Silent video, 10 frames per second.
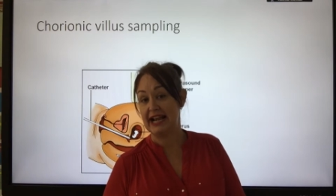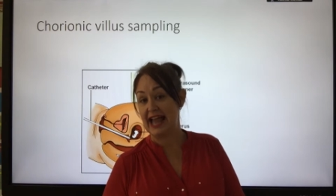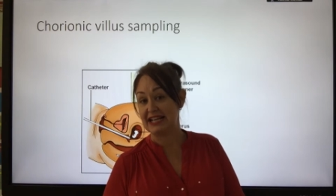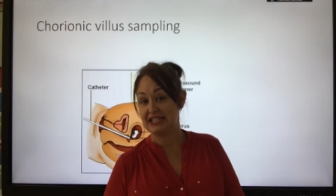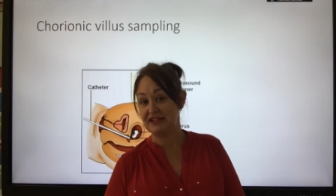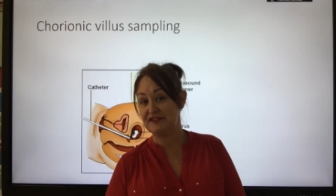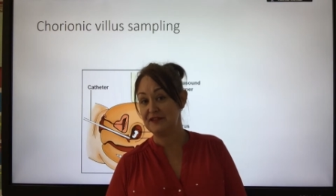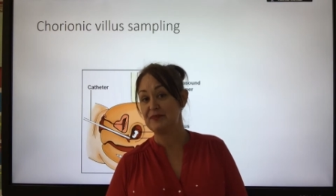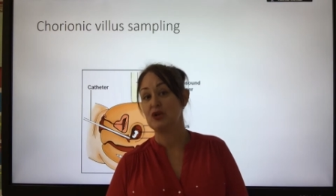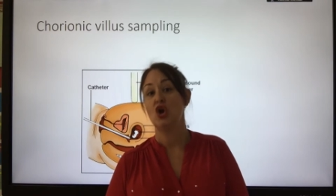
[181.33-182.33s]
negative
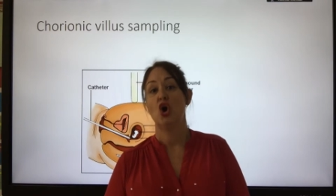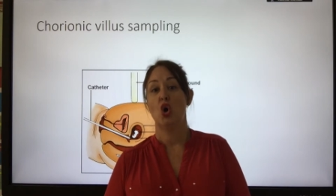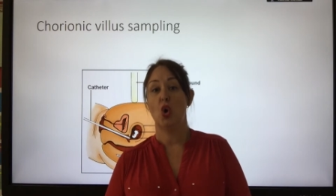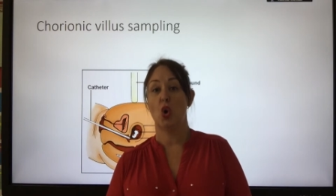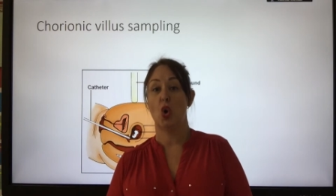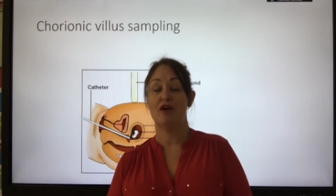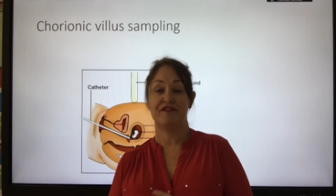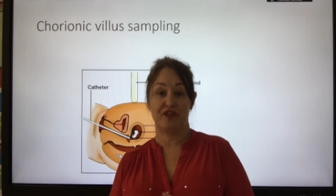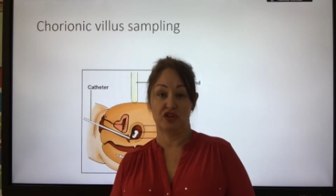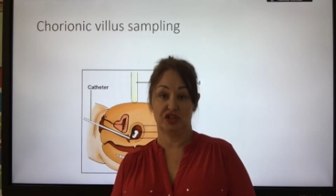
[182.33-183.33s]
or
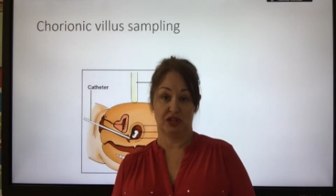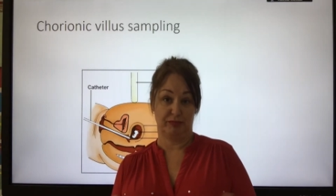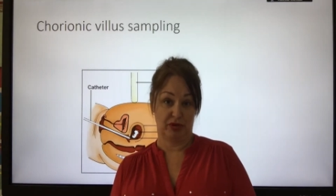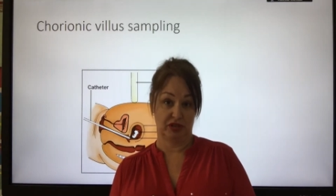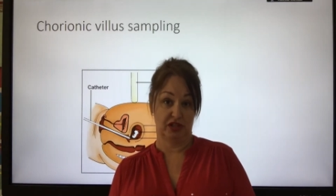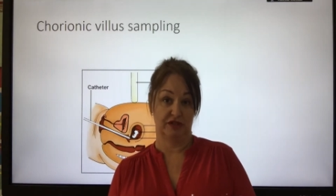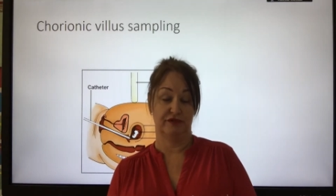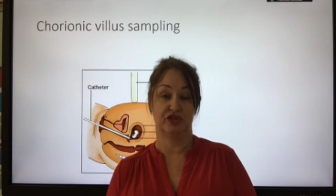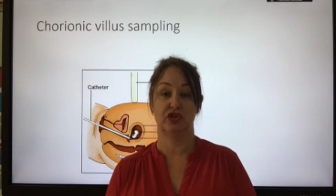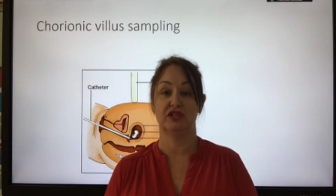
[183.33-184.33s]
false positive
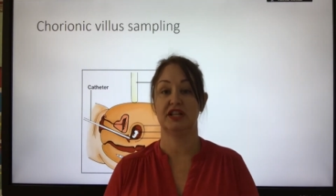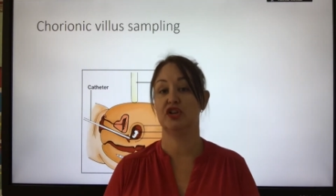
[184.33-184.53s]
results.